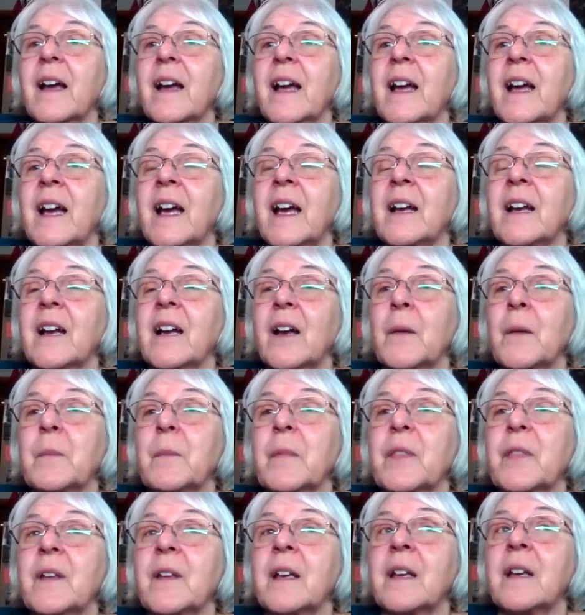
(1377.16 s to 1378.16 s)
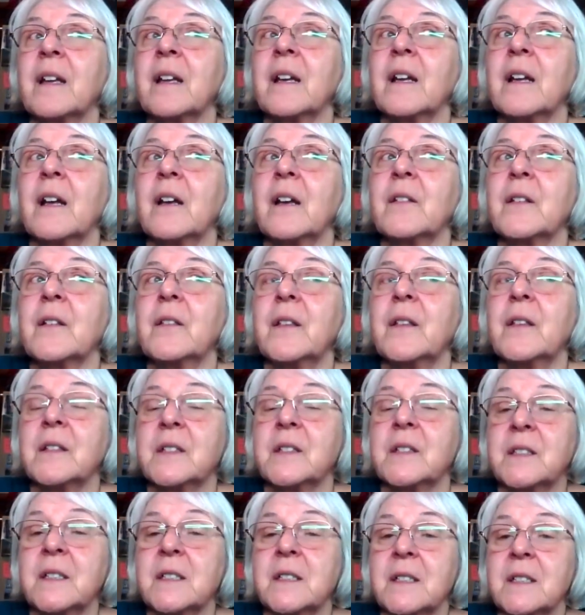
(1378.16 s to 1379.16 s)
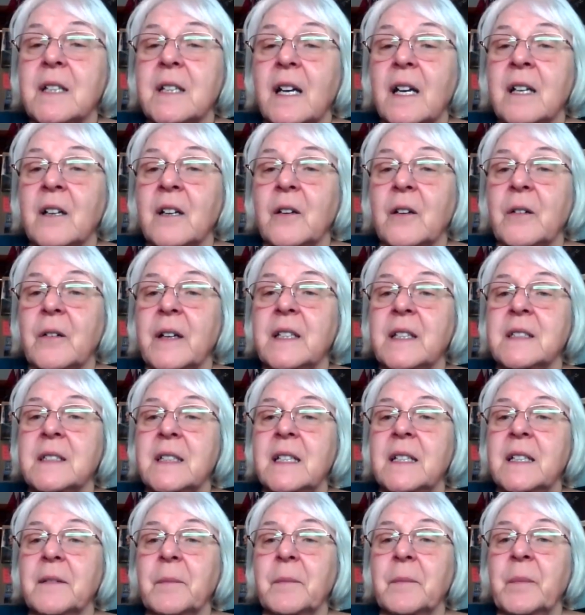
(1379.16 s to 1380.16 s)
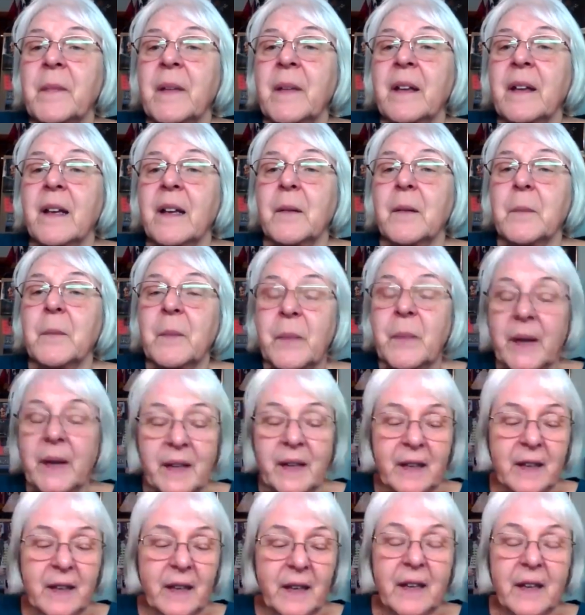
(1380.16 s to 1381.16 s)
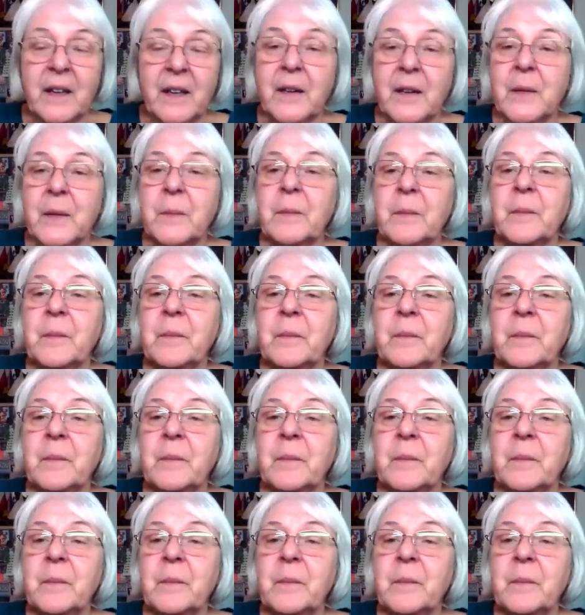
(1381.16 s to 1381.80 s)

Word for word: And I'm thinking, this is kind of crazy. But um,